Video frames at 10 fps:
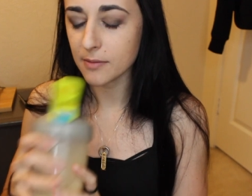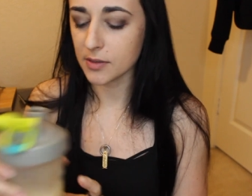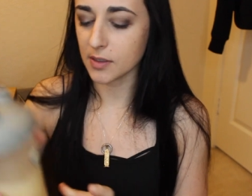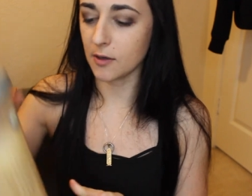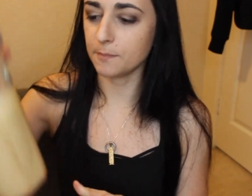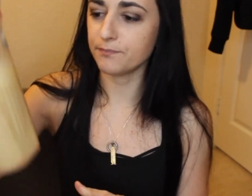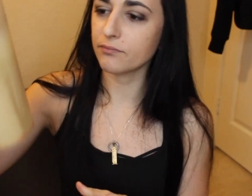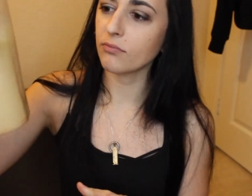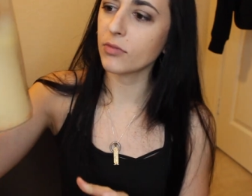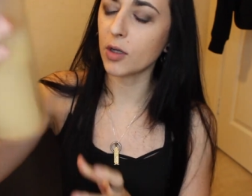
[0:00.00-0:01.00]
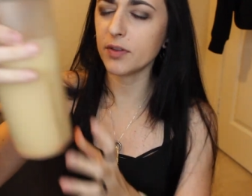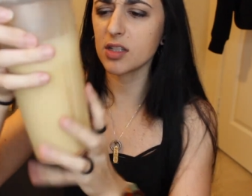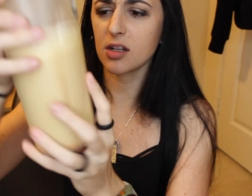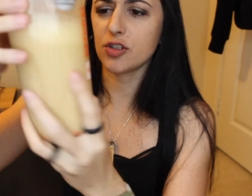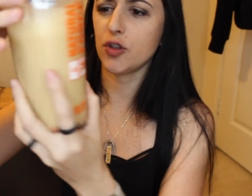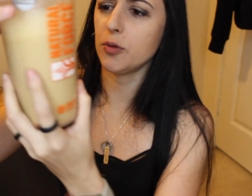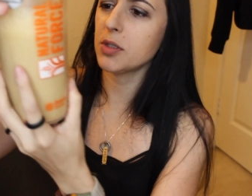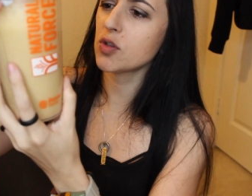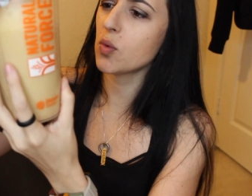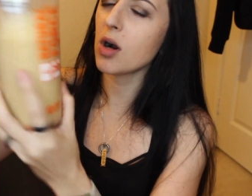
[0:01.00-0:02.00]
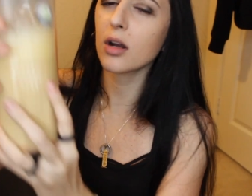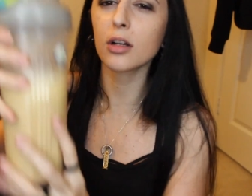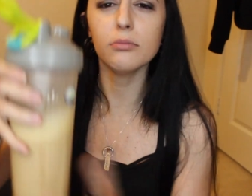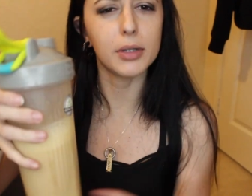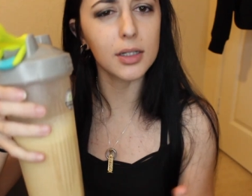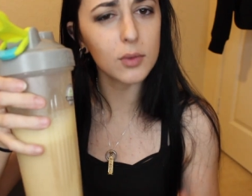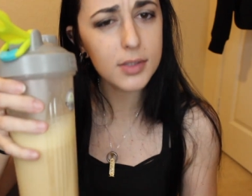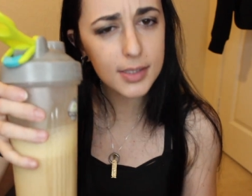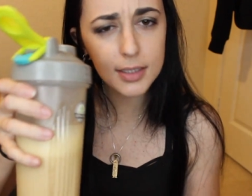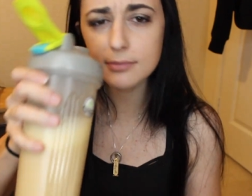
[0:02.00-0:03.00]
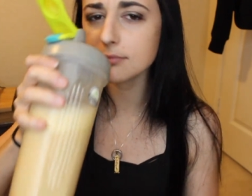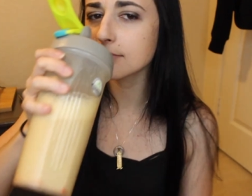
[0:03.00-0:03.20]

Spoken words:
So hopefully it's not too much water, but we'll see.